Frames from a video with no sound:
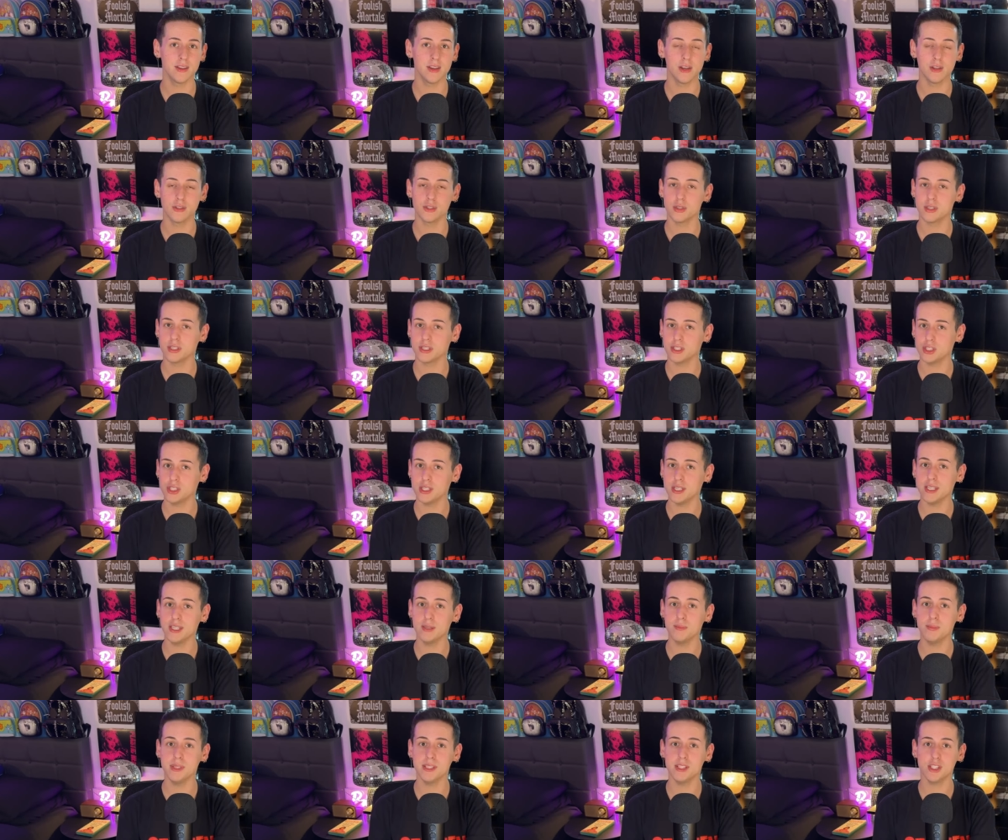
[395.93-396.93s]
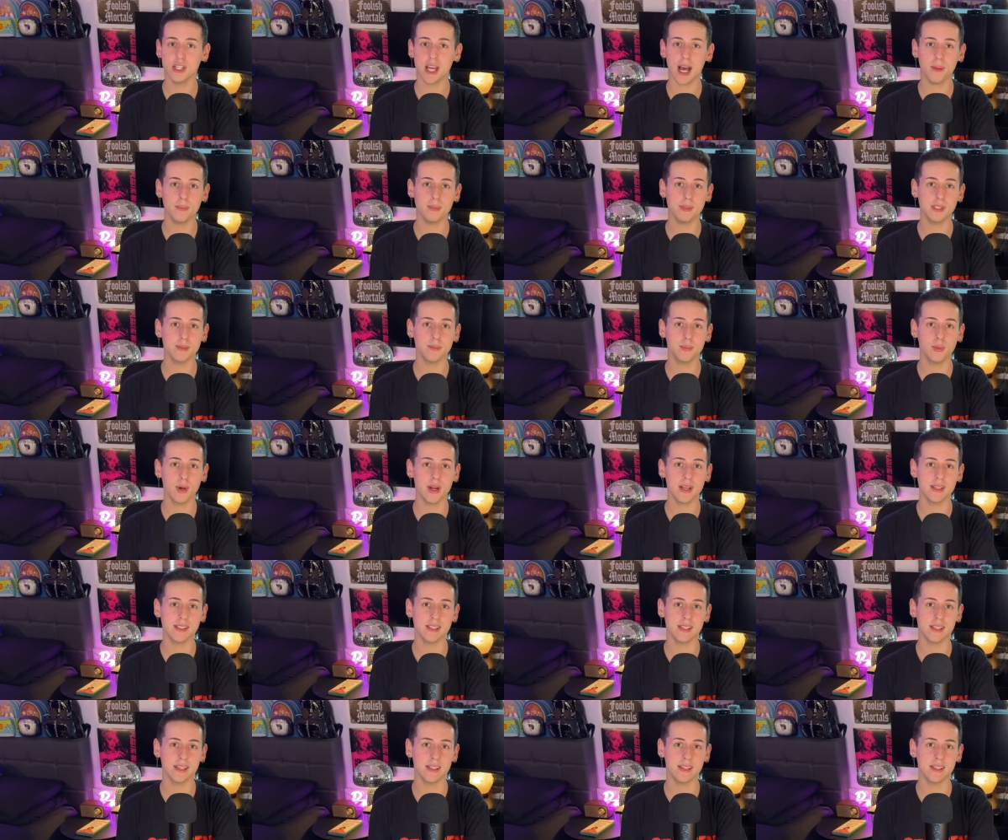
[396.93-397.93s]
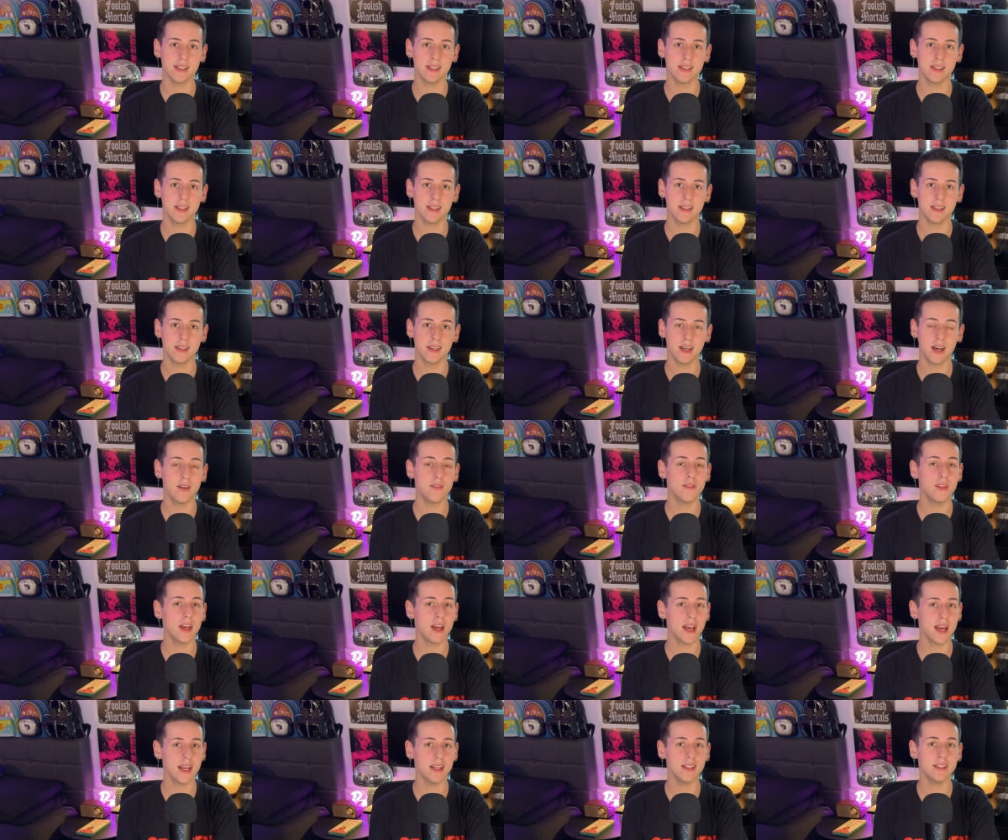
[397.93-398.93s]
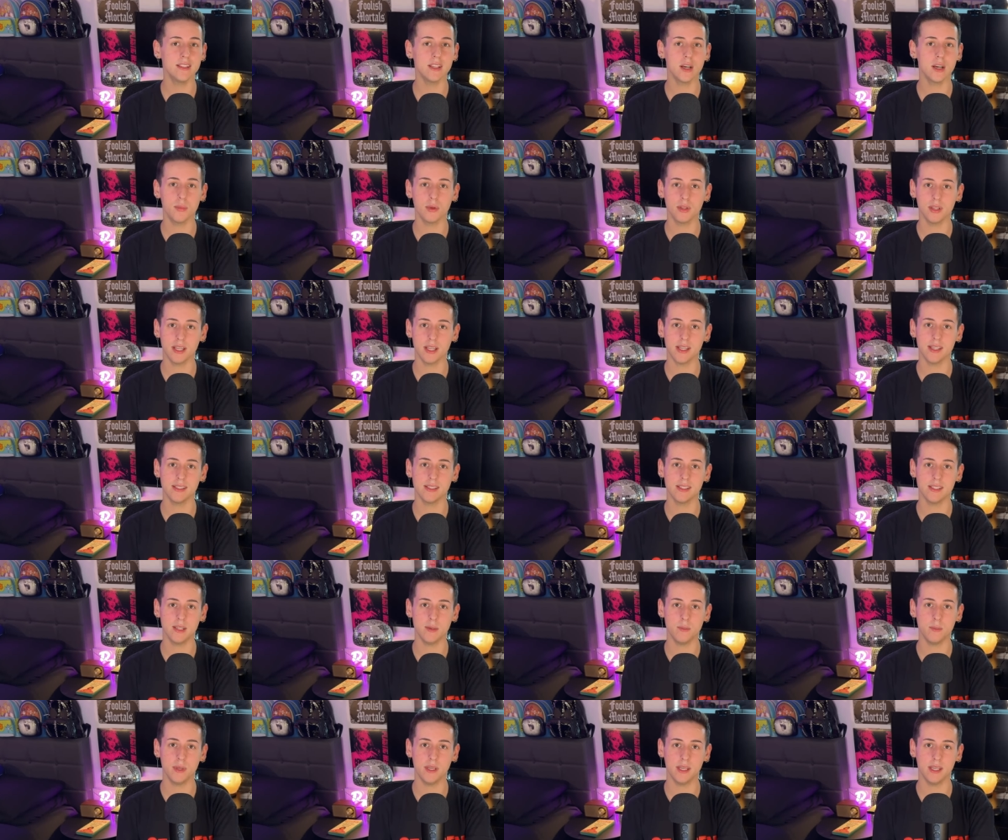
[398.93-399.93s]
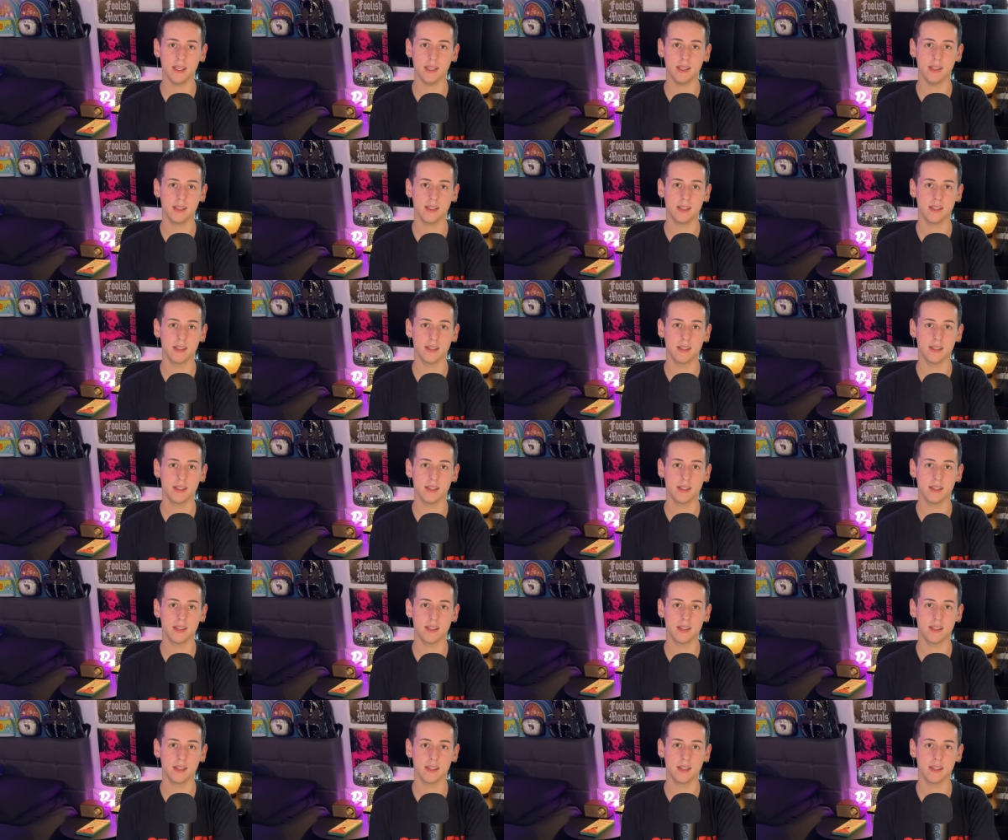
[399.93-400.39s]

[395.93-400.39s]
so that she could be chapter president of the NAACP.